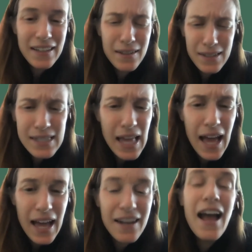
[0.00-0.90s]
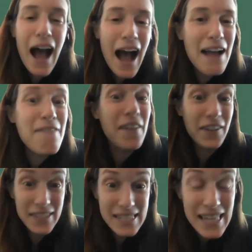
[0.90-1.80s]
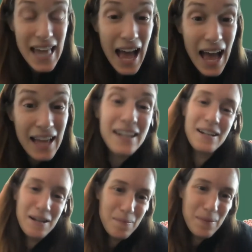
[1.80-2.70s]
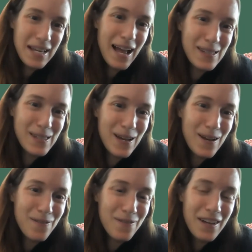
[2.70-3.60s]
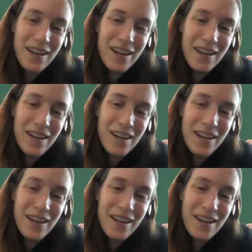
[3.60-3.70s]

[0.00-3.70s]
Sad. I felt sad because of